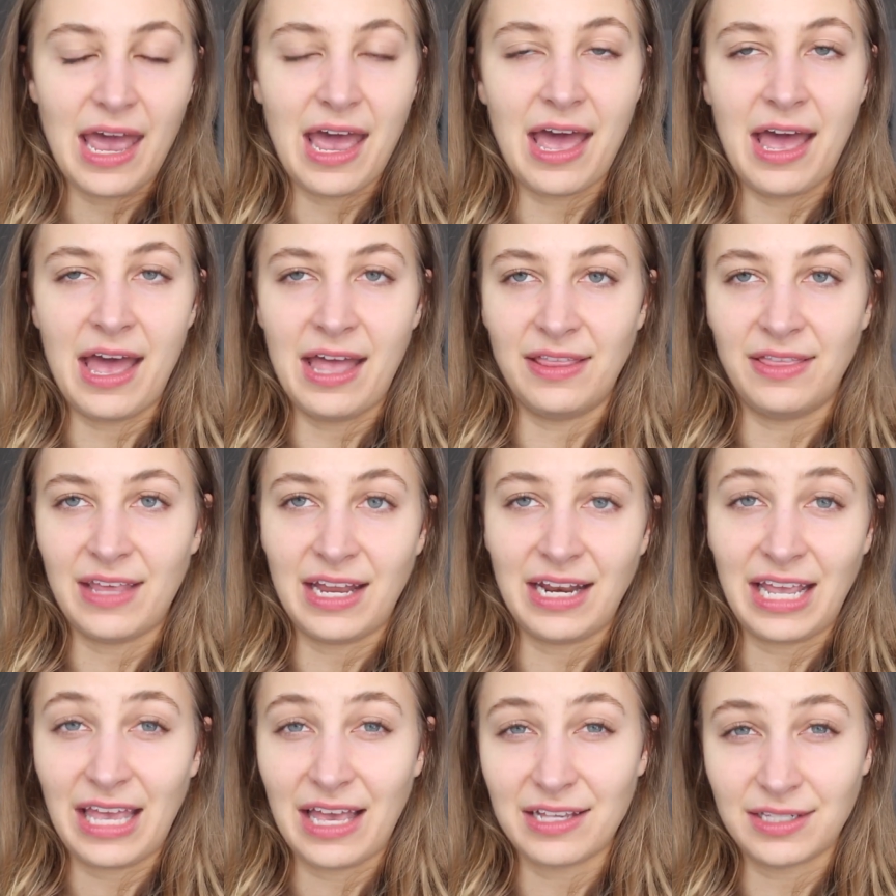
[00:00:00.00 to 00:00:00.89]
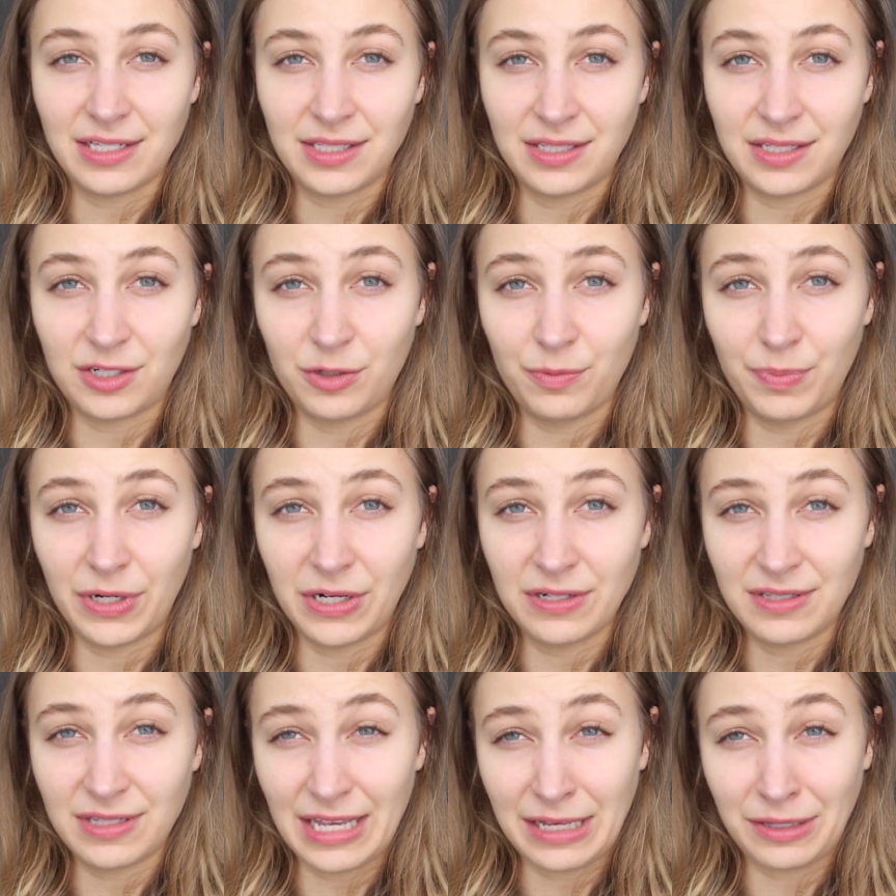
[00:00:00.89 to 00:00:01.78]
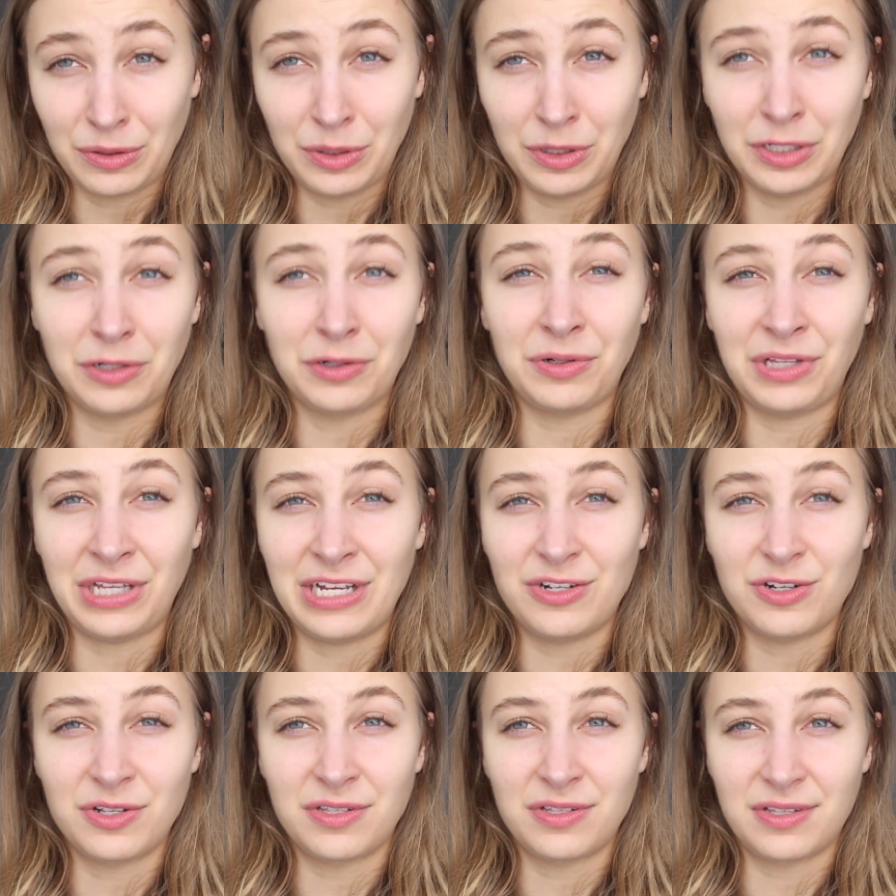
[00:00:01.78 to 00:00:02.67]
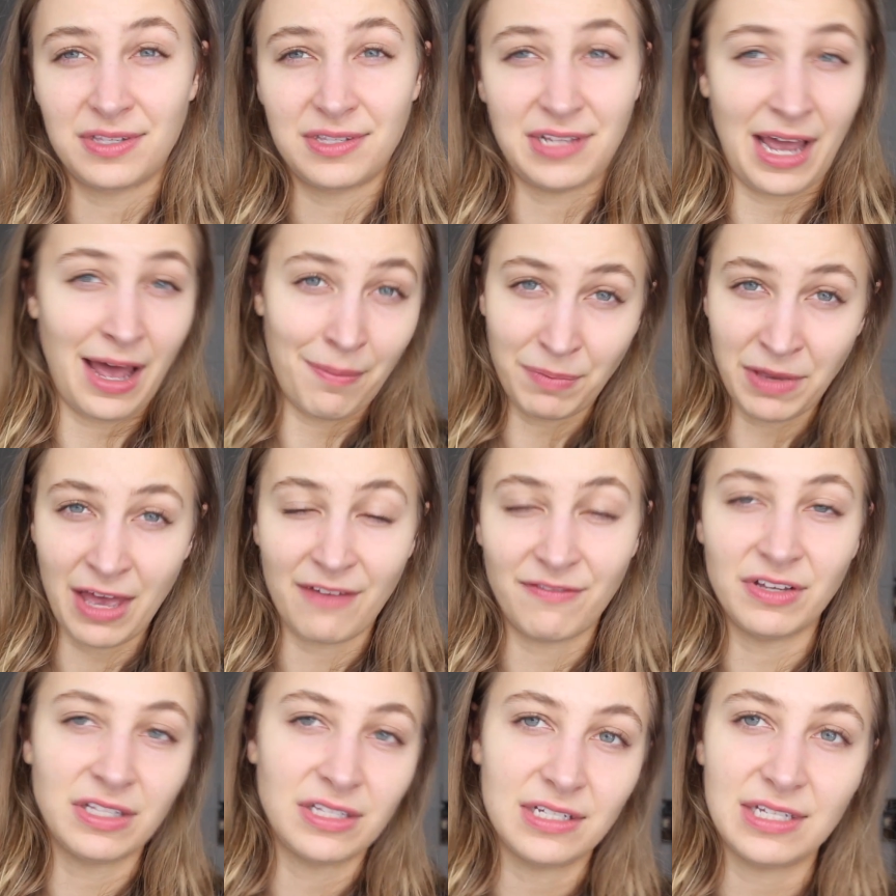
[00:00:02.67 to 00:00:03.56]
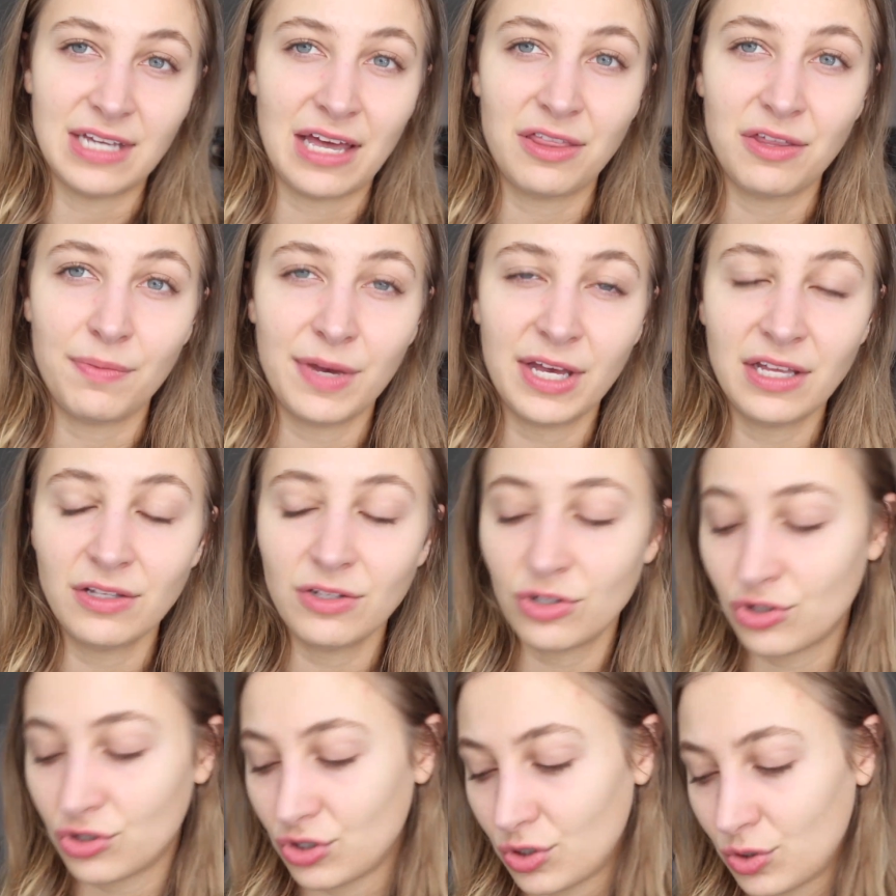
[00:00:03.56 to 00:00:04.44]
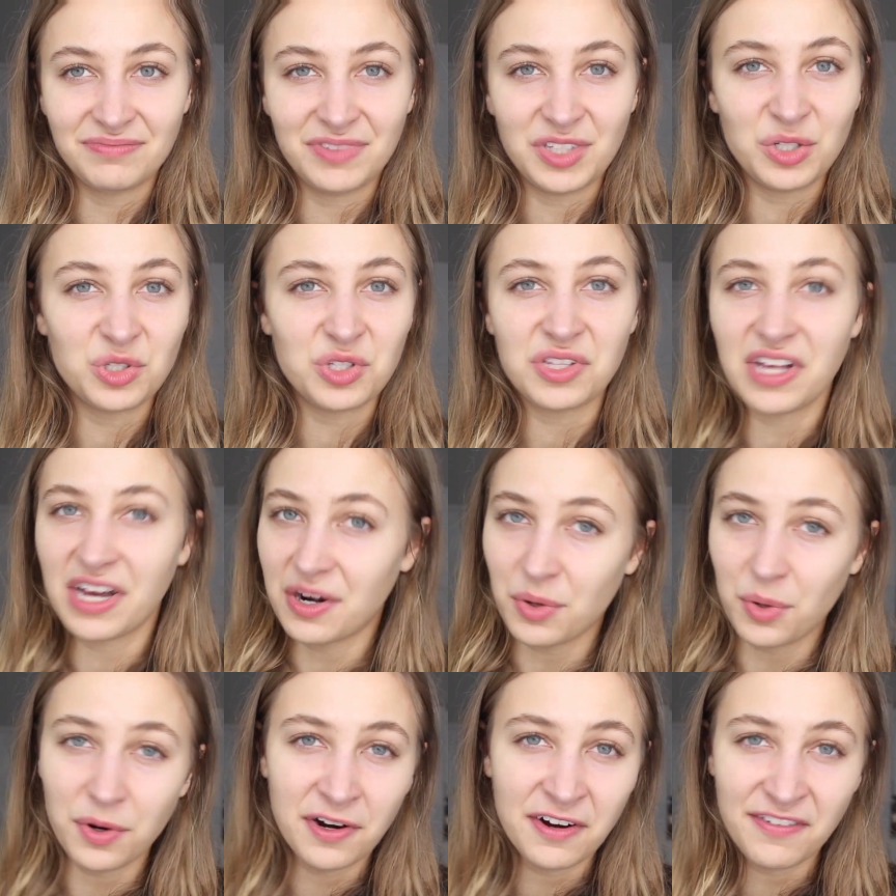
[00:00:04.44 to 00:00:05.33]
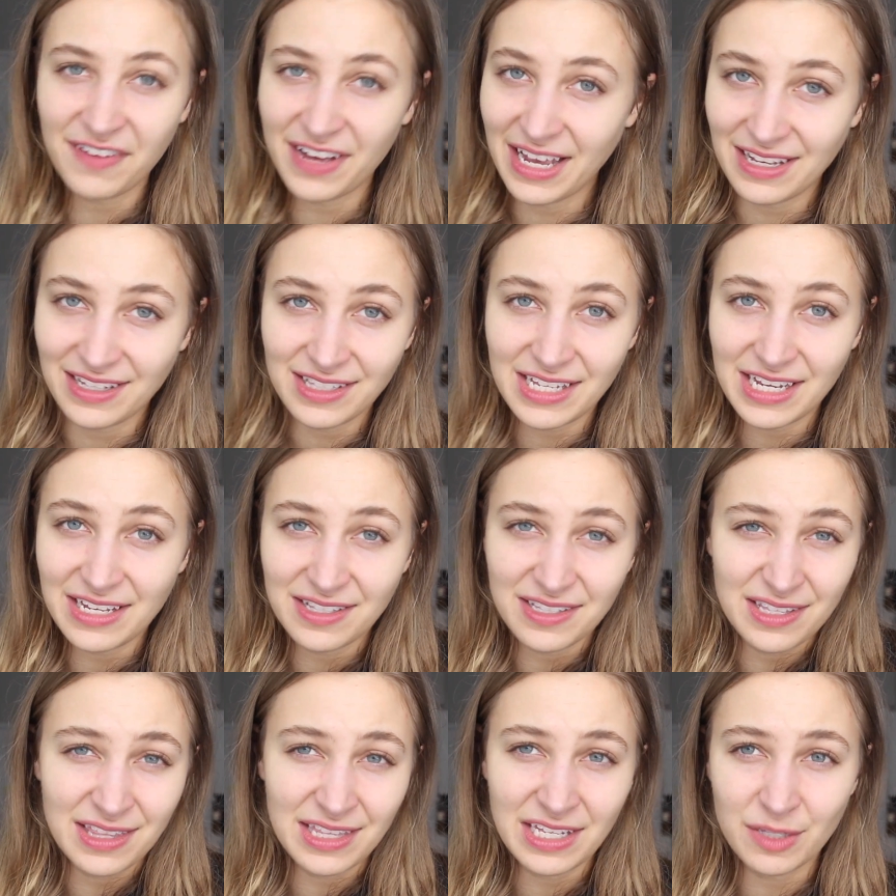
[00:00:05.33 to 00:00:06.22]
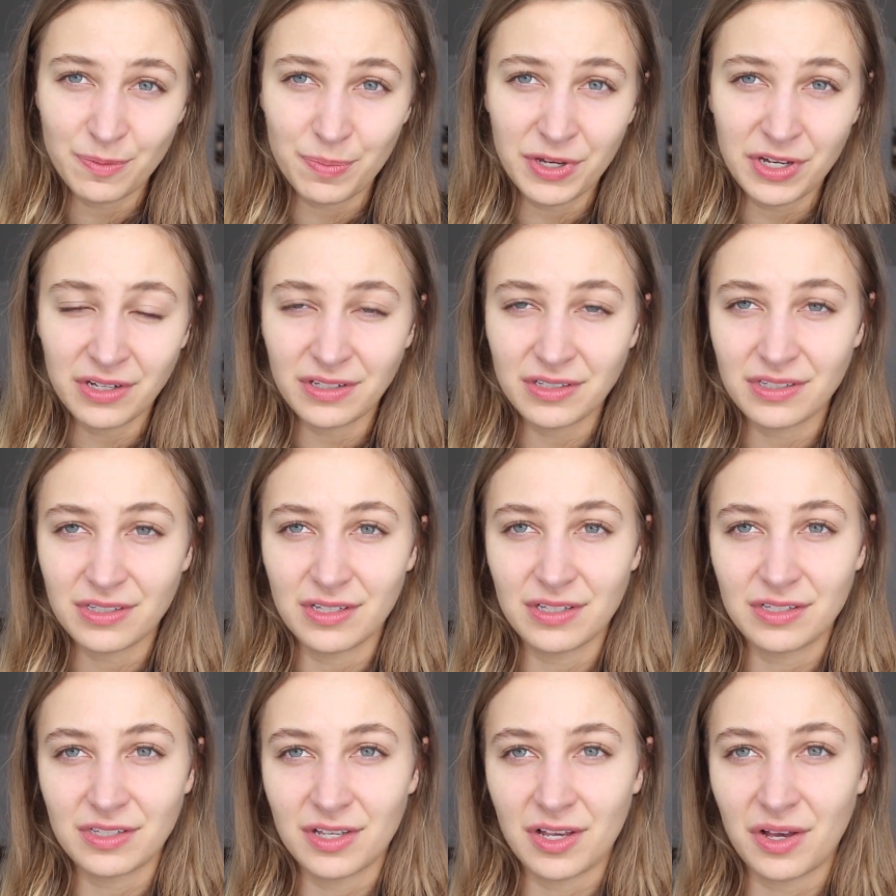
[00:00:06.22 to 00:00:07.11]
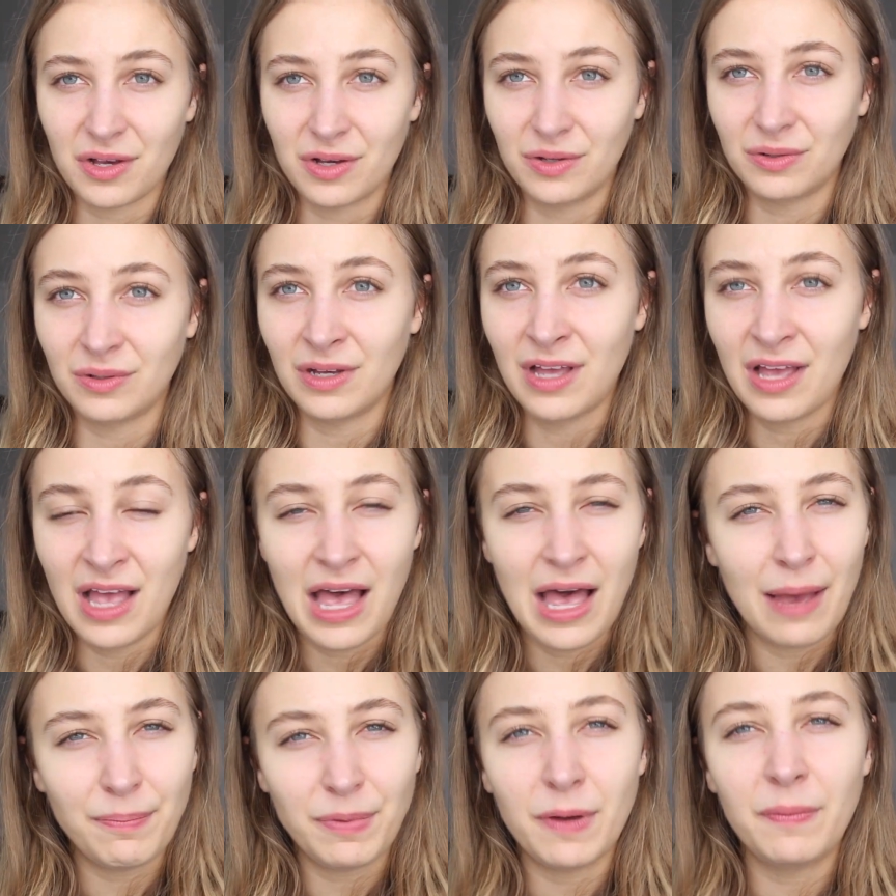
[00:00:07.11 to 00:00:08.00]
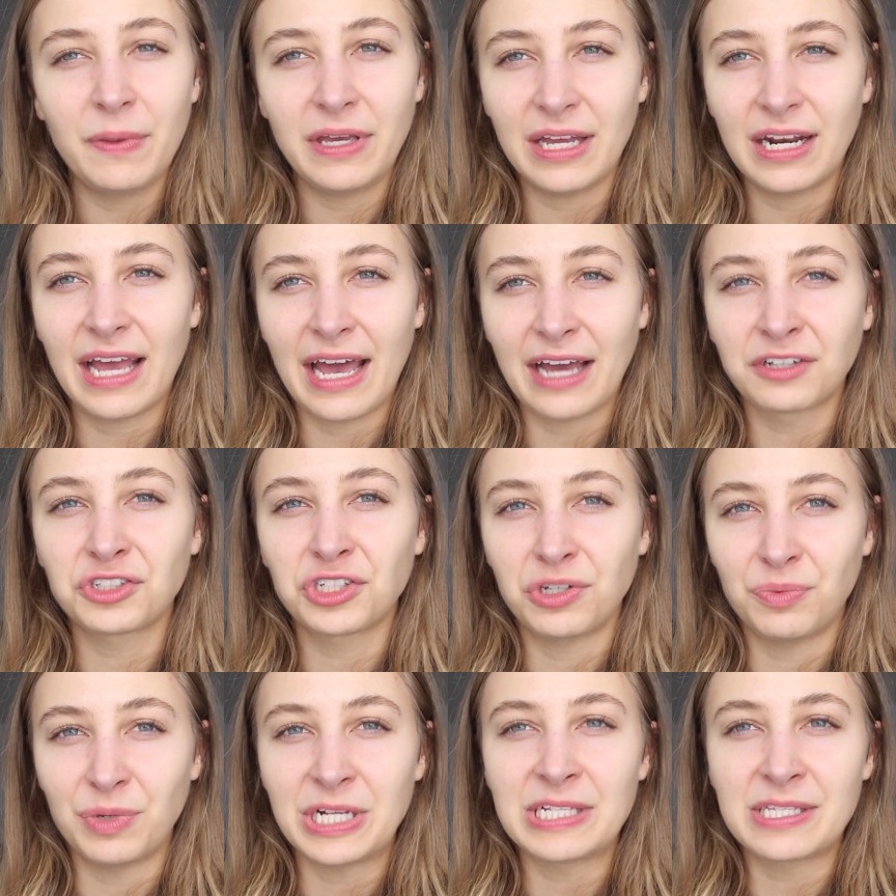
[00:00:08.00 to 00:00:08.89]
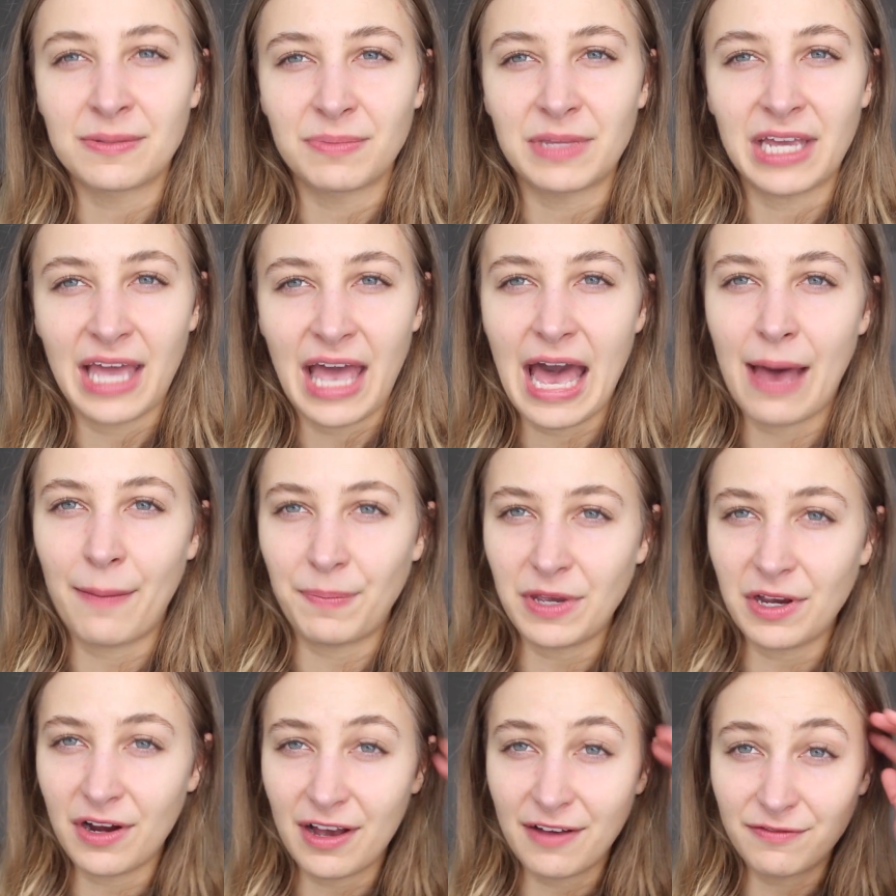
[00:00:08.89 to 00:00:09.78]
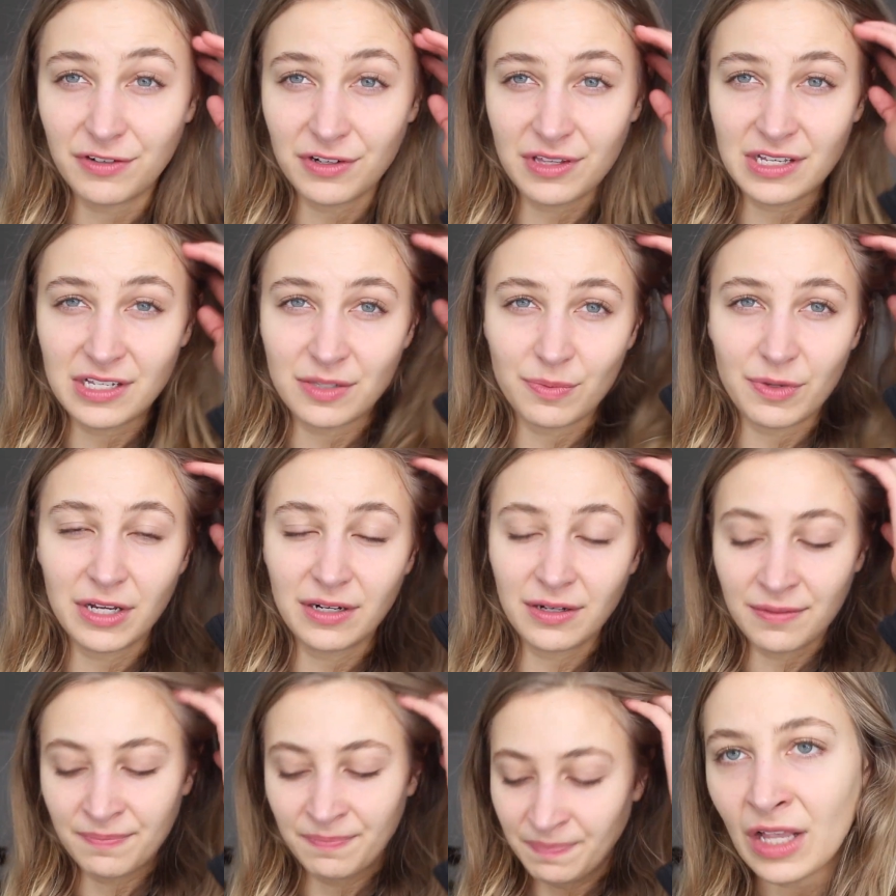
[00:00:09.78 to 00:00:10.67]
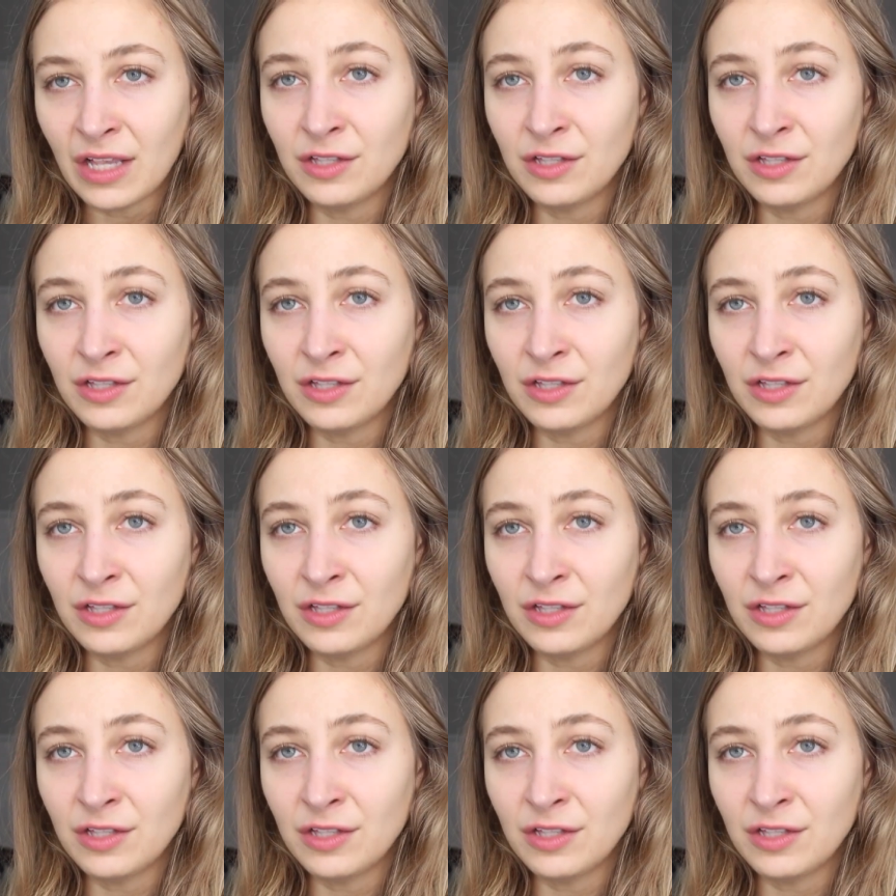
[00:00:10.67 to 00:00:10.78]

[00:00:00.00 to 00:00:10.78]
And then he has his little birds like literally just stab Kevin to death a bunch. There's a lot of horrifying scenes in these books, so I'm probably gonna actually read something happier after this one.